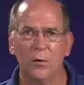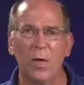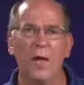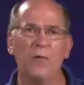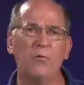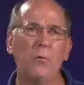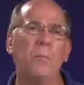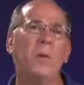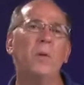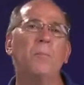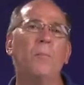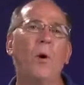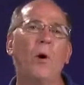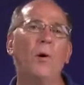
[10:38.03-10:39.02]
Thanks for
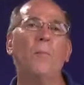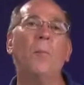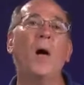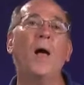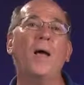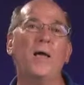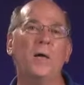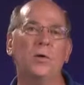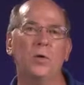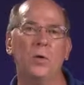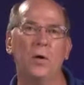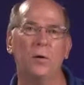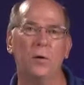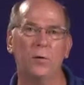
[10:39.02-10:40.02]
being part of my
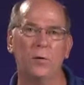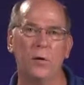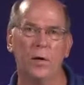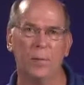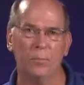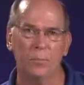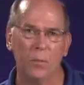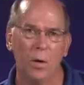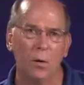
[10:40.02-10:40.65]
engineering team.